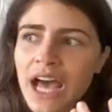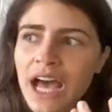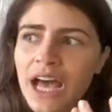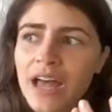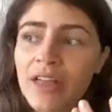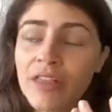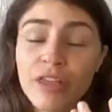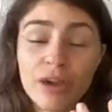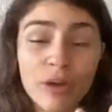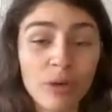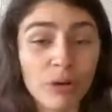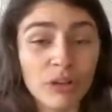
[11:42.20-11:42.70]

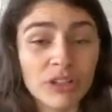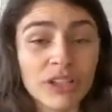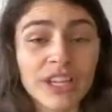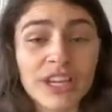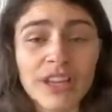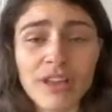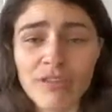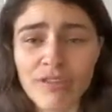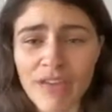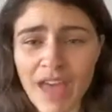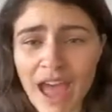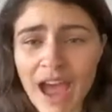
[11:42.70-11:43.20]
the
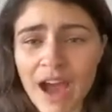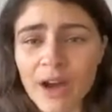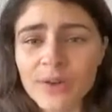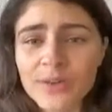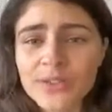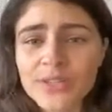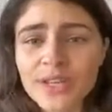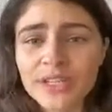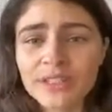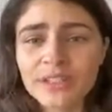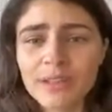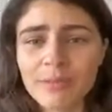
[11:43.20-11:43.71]
quality of
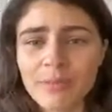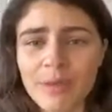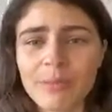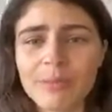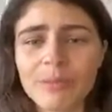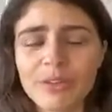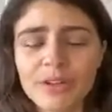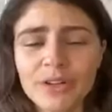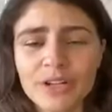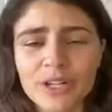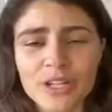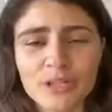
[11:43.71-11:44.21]
housing that
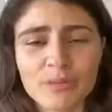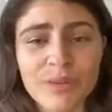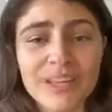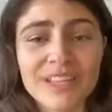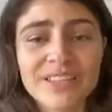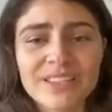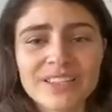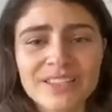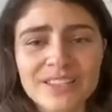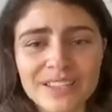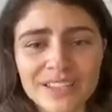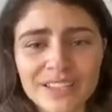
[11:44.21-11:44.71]
people are
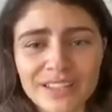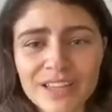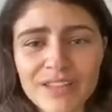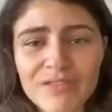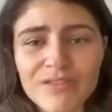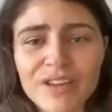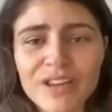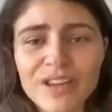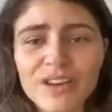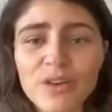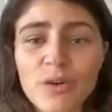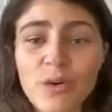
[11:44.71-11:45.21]
expected to live
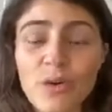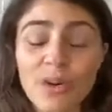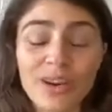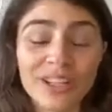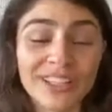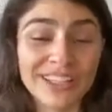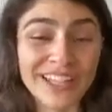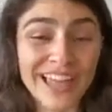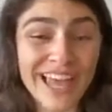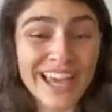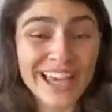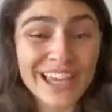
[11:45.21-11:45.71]
in, or a
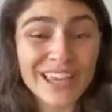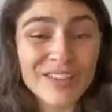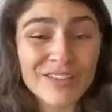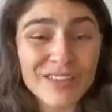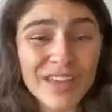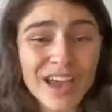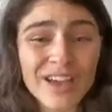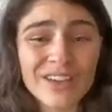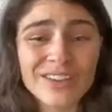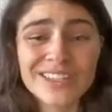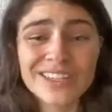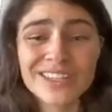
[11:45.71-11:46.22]
lack of
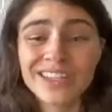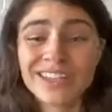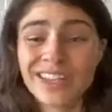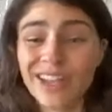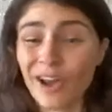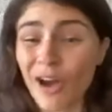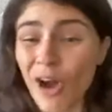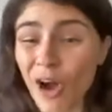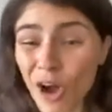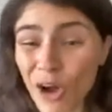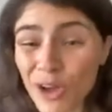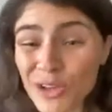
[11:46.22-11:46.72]
housing, the
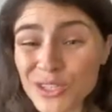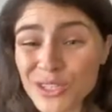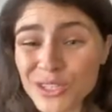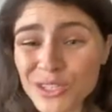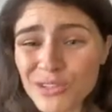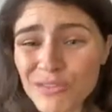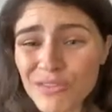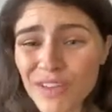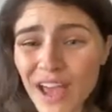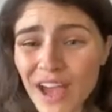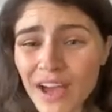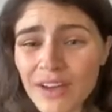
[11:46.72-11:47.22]
cost
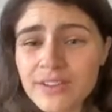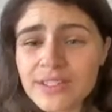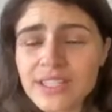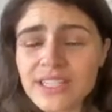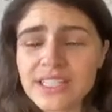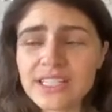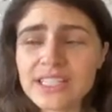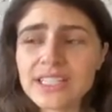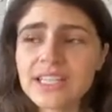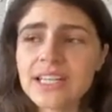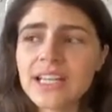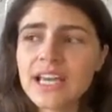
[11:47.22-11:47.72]
of
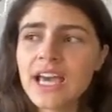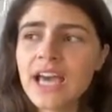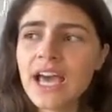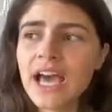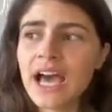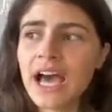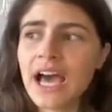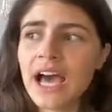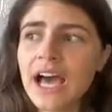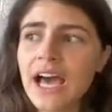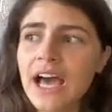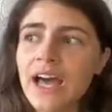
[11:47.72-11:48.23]
housing,
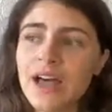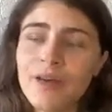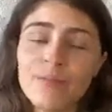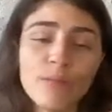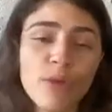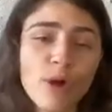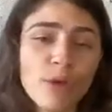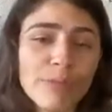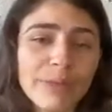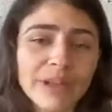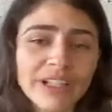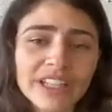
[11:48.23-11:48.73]

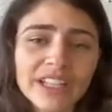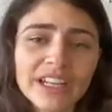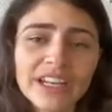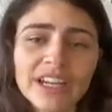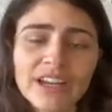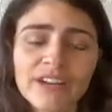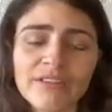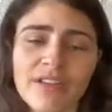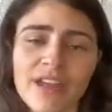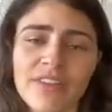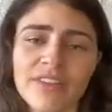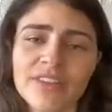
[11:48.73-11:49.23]

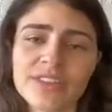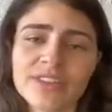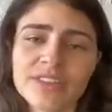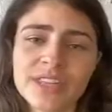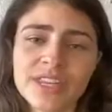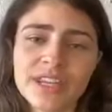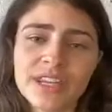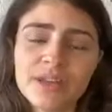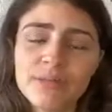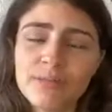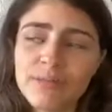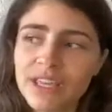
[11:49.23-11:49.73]
mobility around the
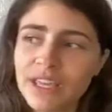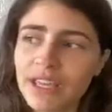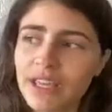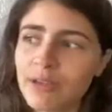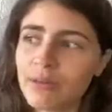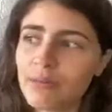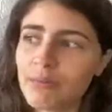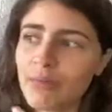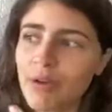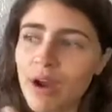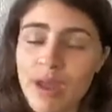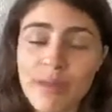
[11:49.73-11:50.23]
city
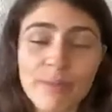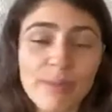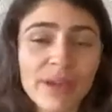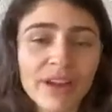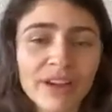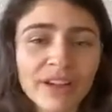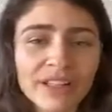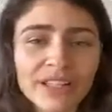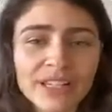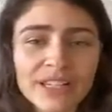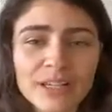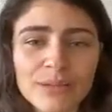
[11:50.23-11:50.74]
being
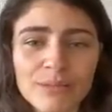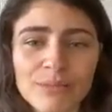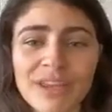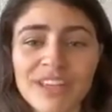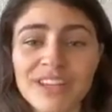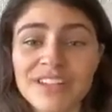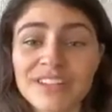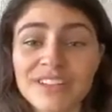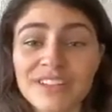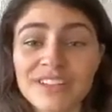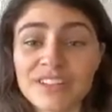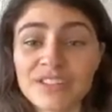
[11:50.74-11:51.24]
primarily
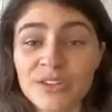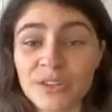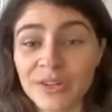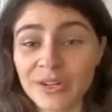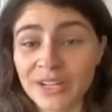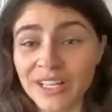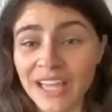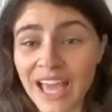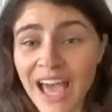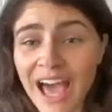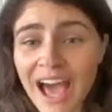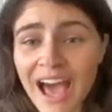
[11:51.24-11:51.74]
dependent
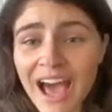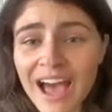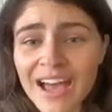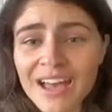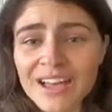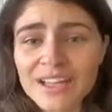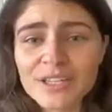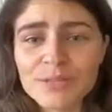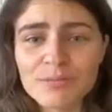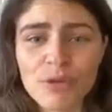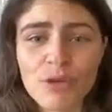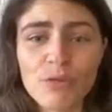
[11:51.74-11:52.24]
on
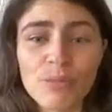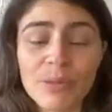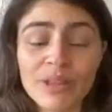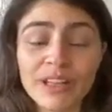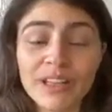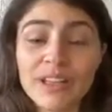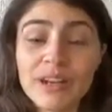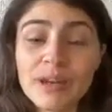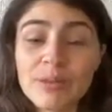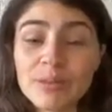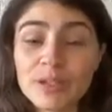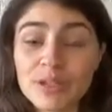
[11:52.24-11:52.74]
cars,
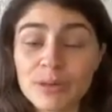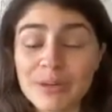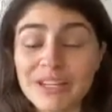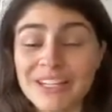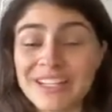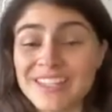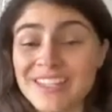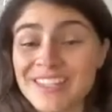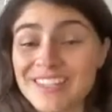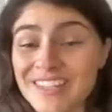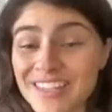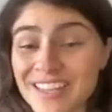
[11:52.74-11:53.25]
mobility
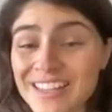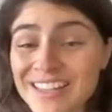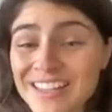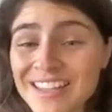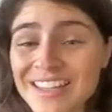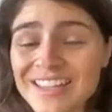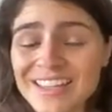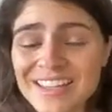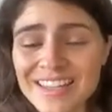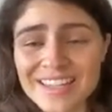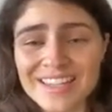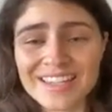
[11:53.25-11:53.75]
between
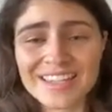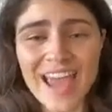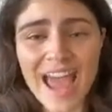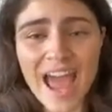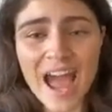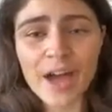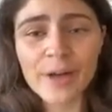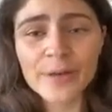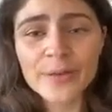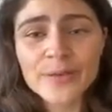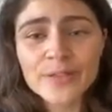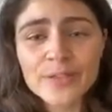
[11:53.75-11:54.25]
cities and
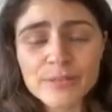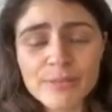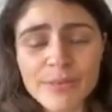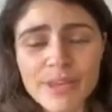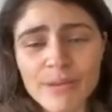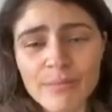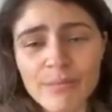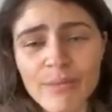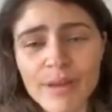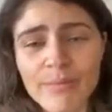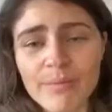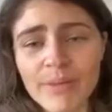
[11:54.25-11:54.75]
towns
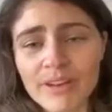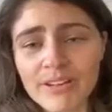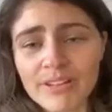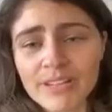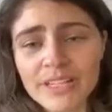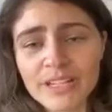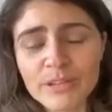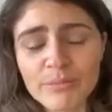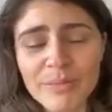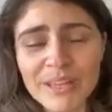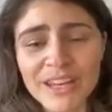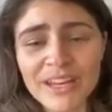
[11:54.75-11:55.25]
being
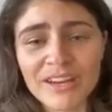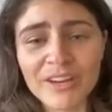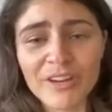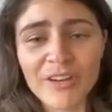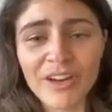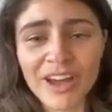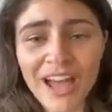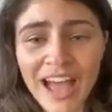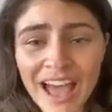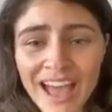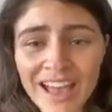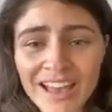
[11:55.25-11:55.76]
primarily dependent
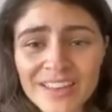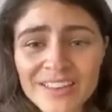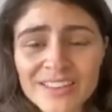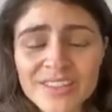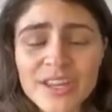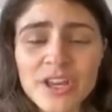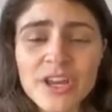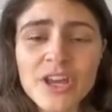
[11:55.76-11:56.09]
on cars,